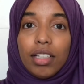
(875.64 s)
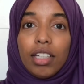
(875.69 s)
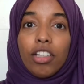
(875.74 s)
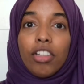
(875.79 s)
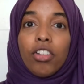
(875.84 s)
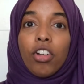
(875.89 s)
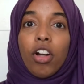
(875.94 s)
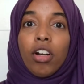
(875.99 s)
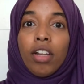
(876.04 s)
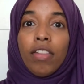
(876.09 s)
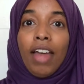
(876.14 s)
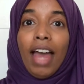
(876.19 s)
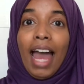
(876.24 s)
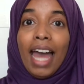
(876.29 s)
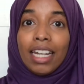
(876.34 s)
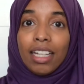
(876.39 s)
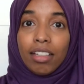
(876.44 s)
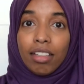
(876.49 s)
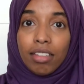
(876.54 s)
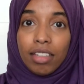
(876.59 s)
started the
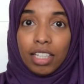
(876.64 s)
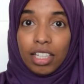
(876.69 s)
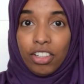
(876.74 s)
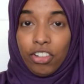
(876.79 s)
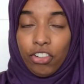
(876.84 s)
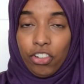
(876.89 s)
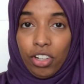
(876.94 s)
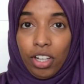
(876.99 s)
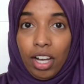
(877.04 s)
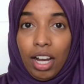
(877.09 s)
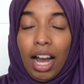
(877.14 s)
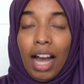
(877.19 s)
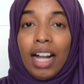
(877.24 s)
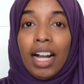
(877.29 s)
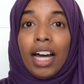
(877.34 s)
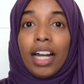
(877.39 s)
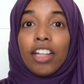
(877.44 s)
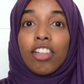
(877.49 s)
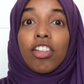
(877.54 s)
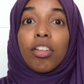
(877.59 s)
anesthesia, I
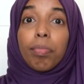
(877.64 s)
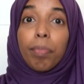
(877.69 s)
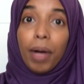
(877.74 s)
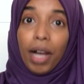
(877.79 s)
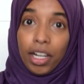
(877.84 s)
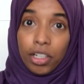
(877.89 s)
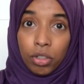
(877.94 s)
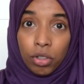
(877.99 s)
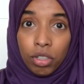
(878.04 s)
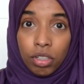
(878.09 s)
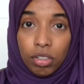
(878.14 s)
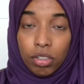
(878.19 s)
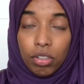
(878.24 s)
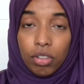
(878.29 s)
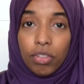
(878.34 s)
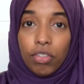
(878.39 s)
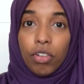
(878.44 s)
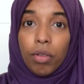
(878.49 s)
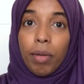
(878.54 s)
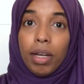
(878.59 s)
got a spinal for my